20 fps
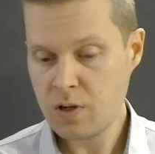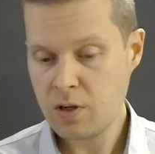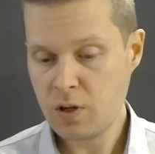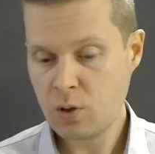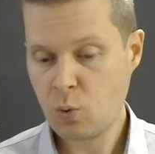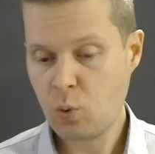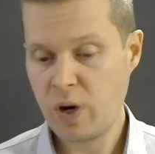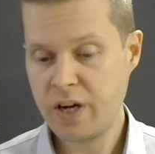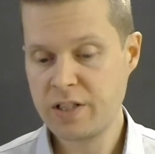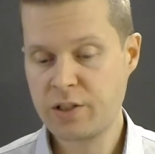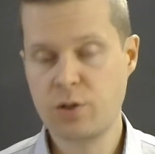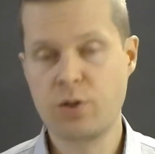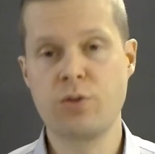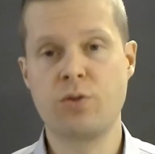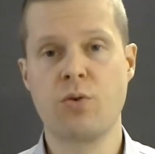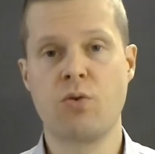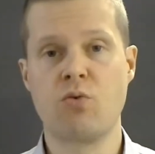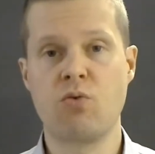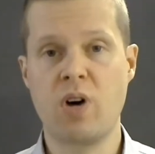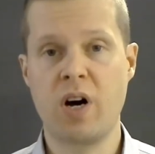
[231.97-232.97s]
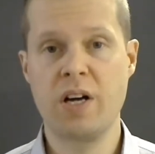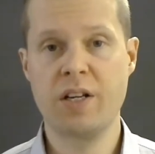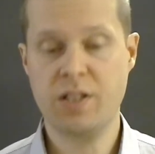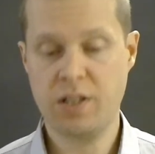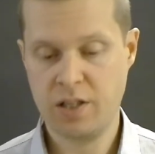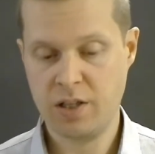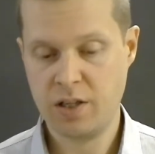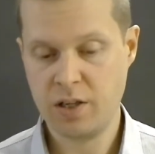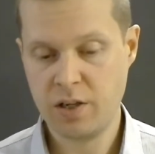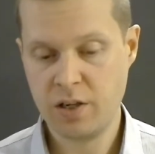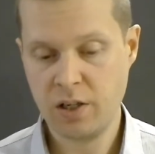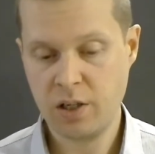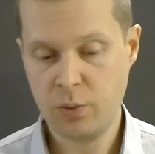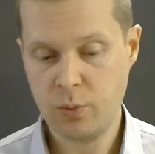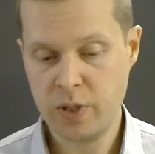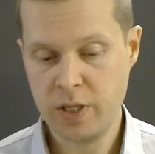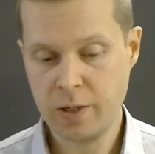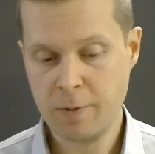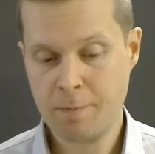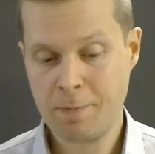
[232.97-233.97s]
quite good rise in the early
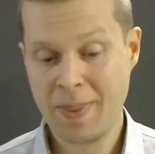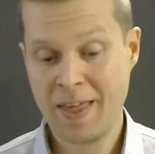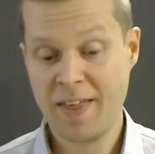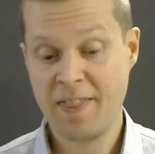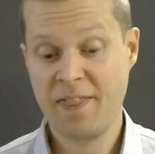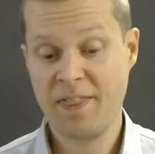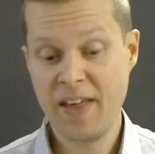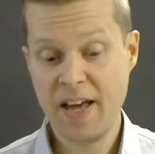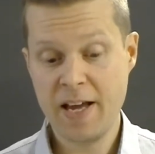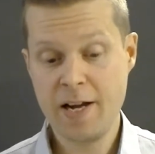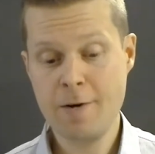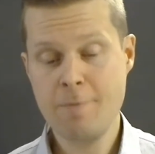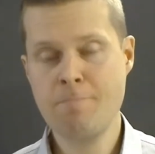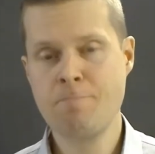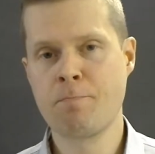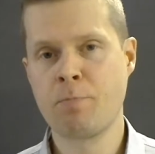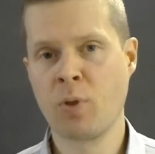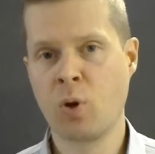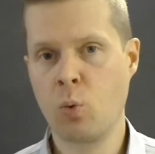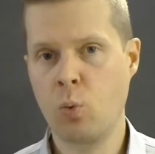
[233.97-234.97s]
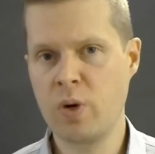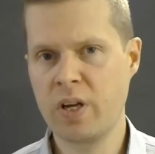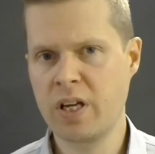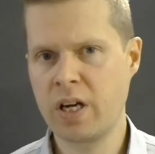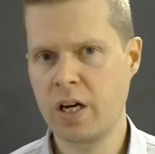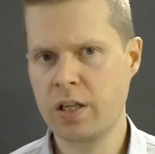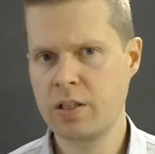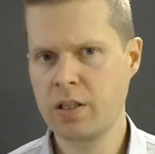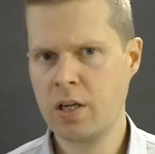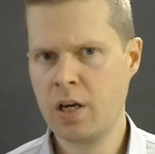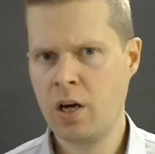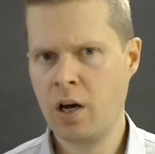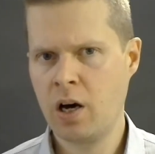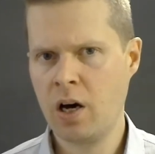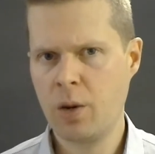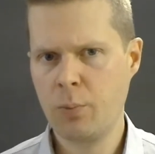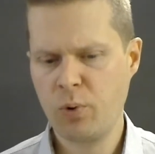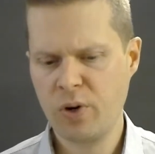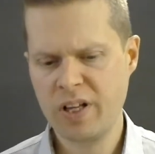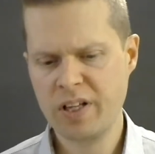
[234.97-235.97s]
week. Then
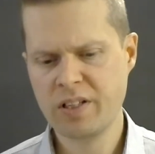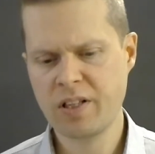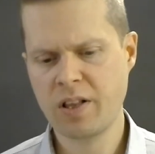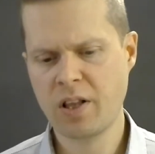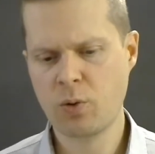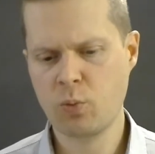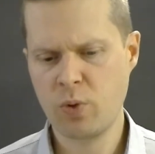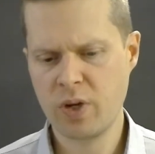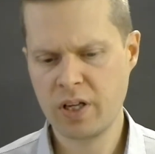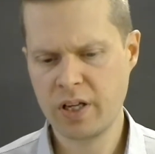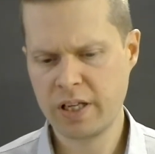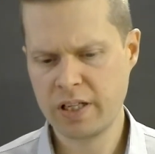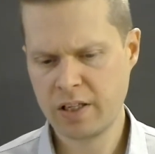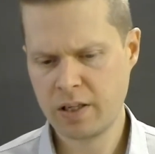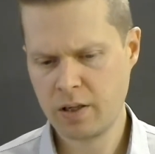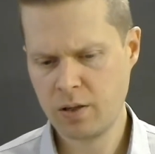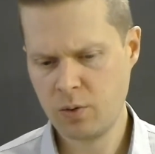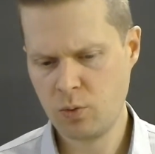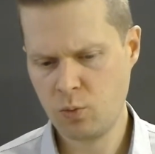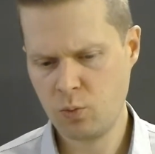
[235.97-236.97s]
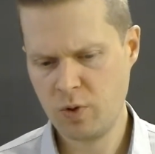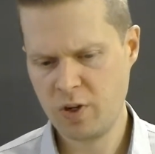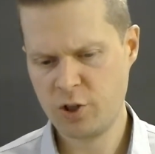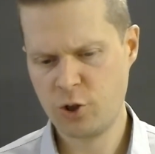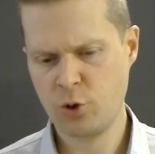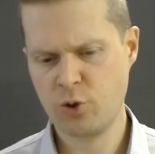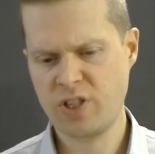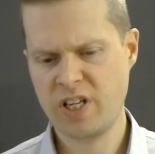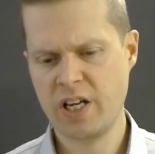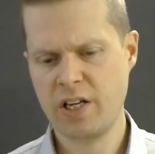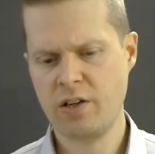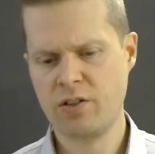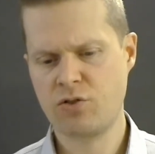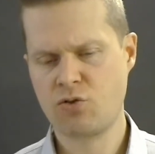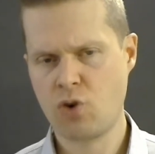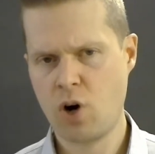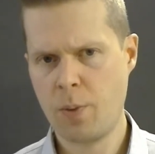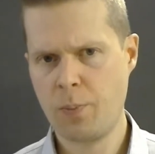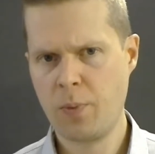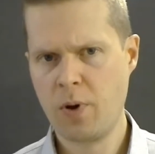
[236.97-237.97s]
I predicted that we should get a
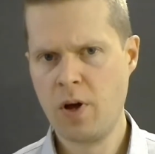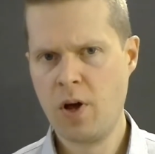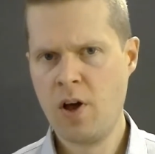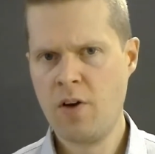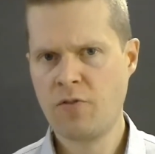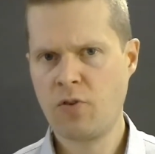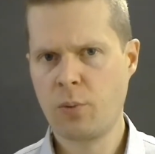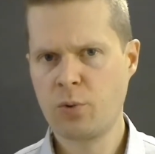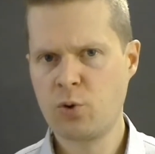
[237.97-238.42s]
drop from